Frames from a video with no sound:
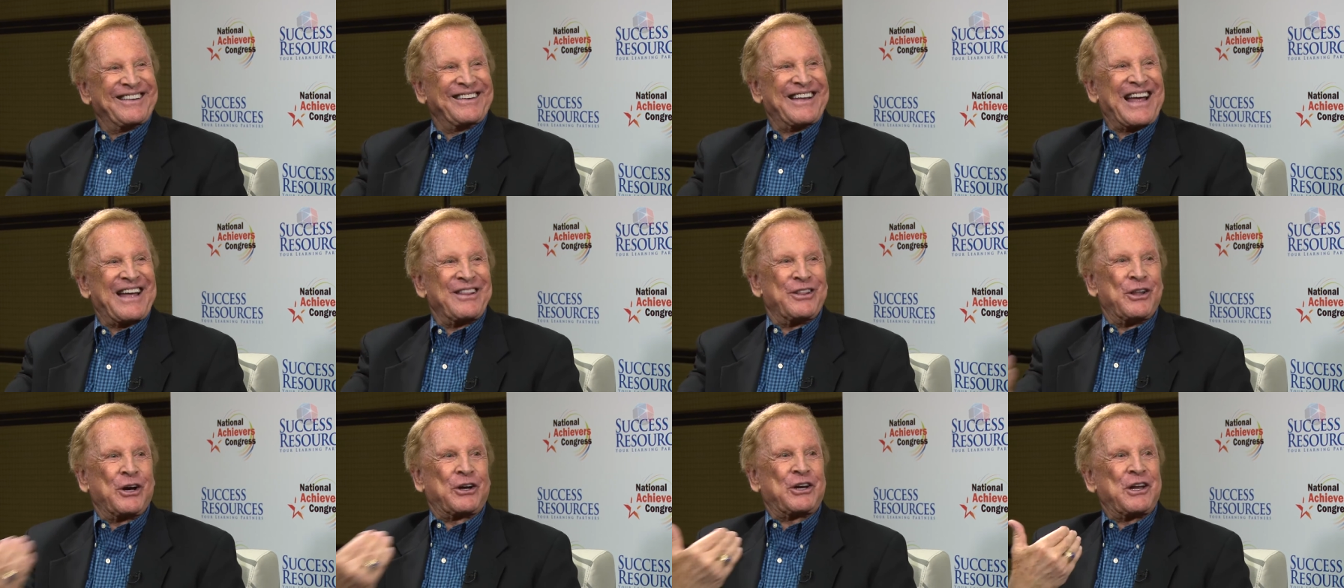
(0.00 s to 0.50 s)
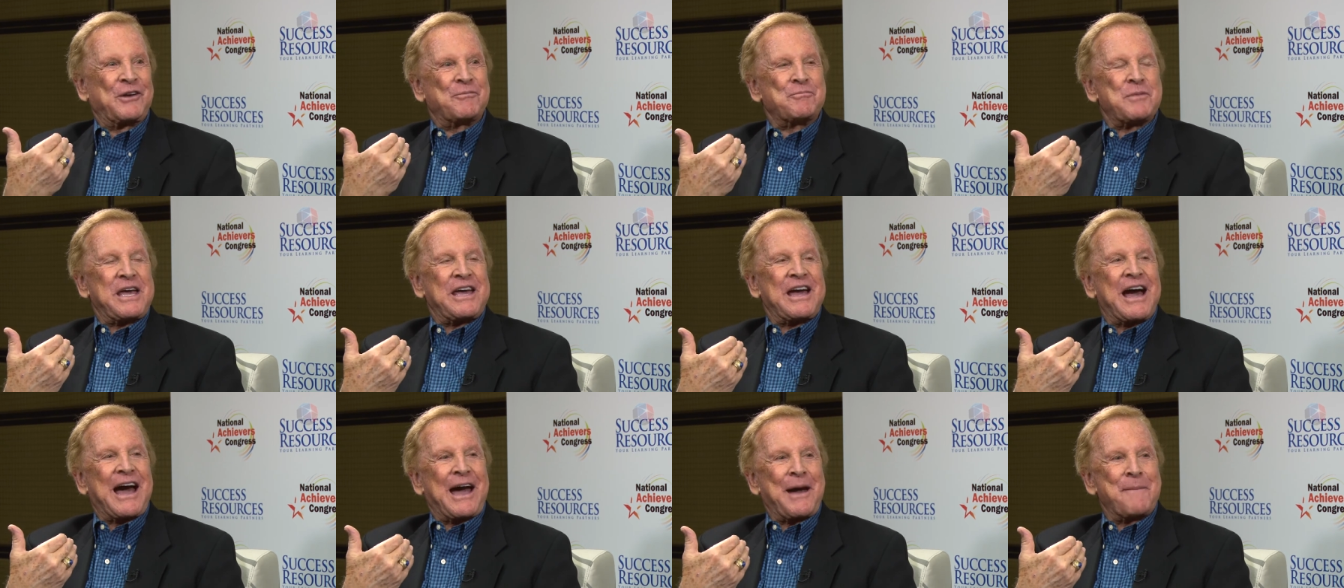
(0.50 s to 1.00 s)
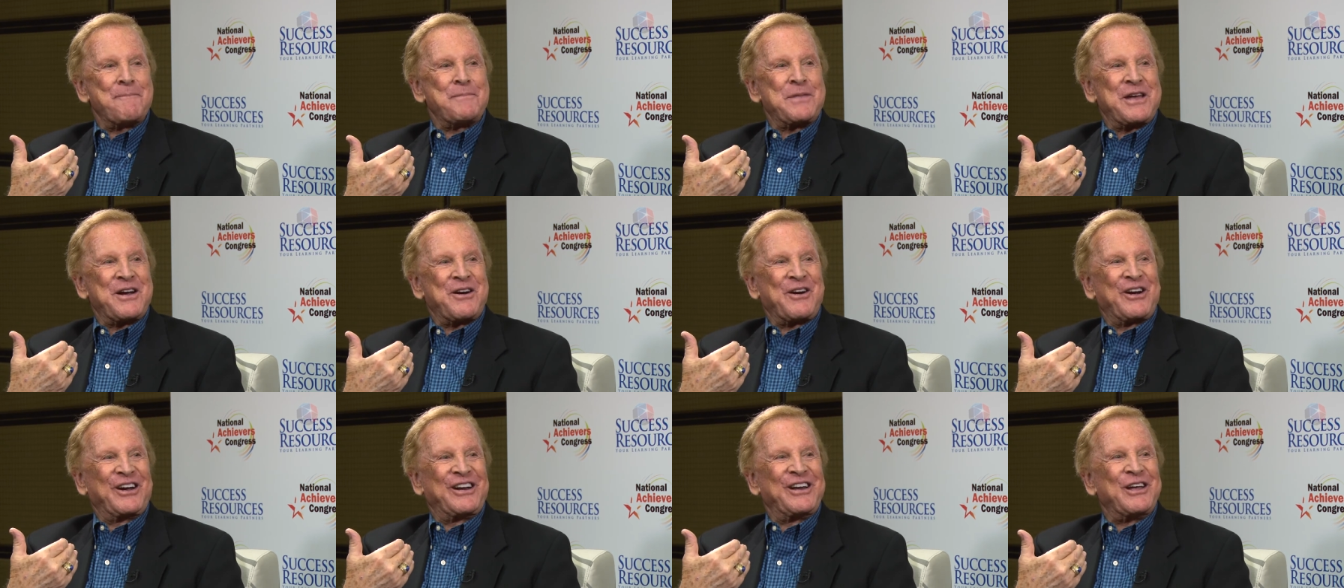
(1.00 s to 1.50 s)
Yep. Look at me, I'm
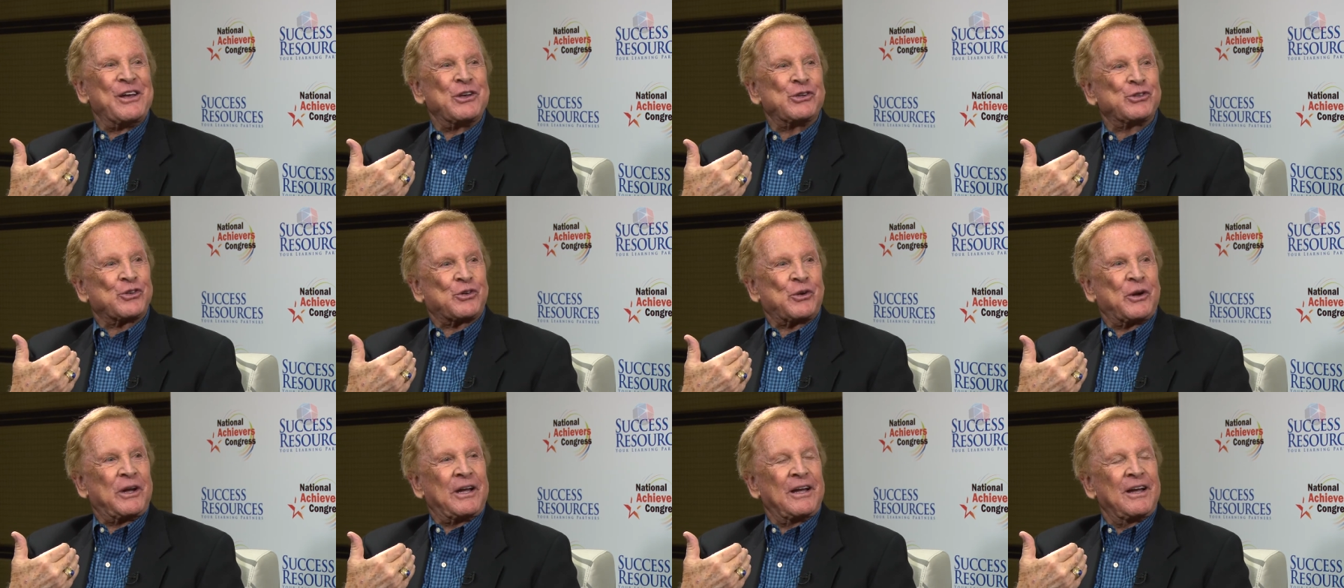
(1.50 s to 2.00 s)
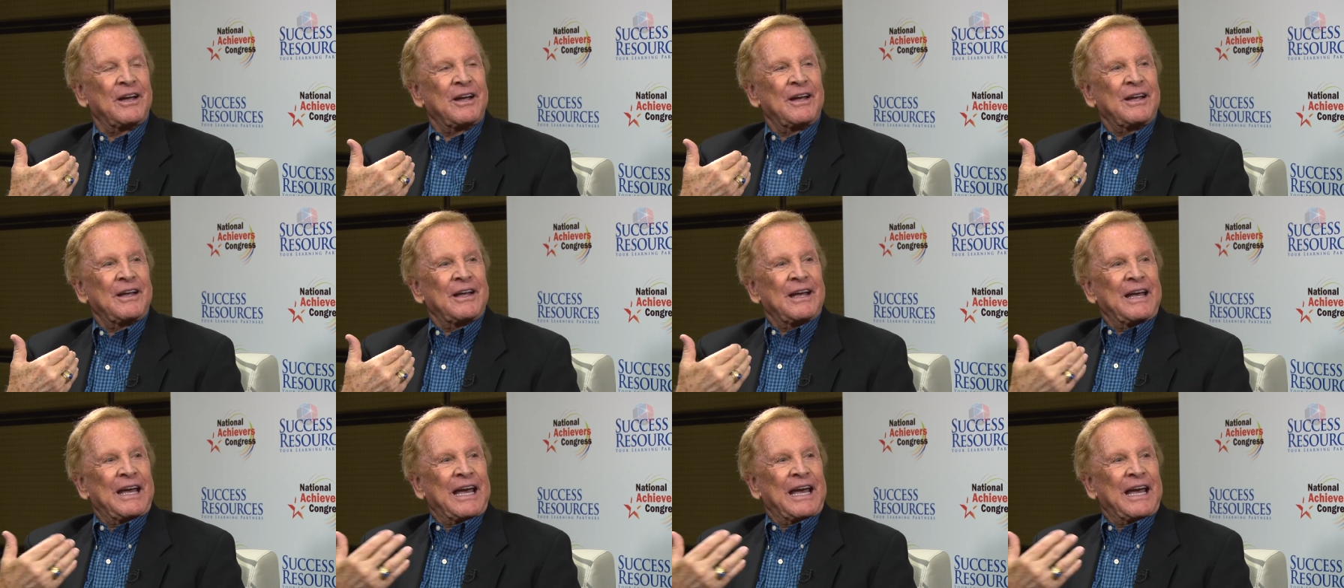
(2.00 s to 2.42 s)
there in history. Yep.